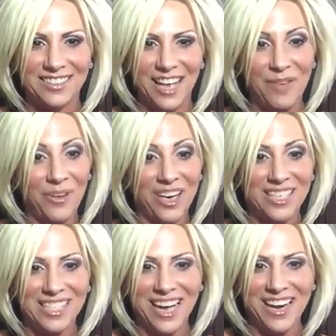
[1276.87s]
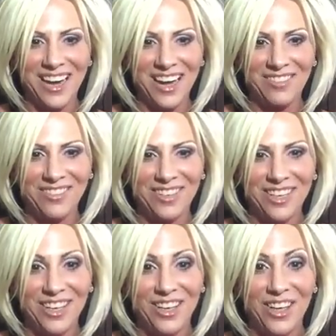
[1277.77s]
And we're going to sign off.
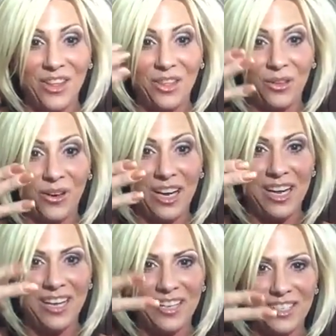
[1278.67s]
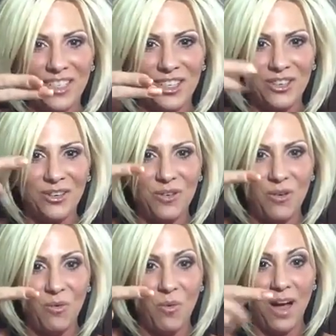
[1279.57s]
3, 2,
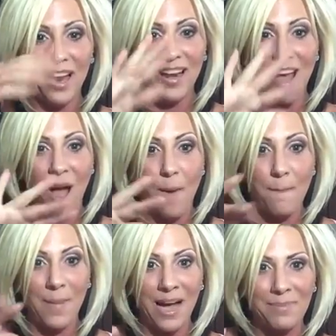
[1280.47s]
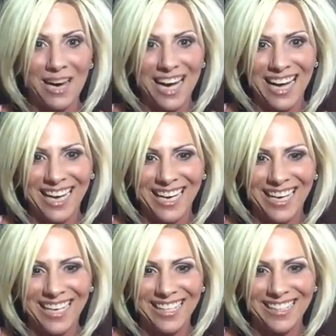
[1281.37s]
1.
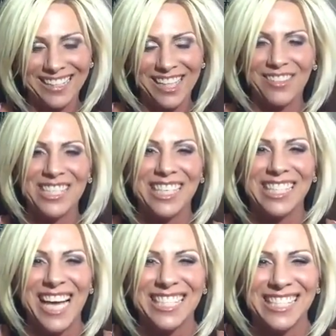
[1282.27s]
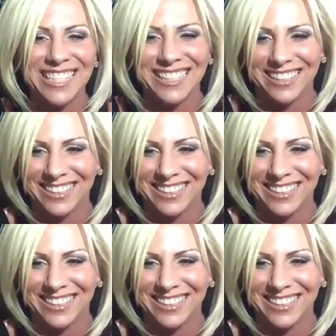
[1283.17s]
Bye-bye. Love and success.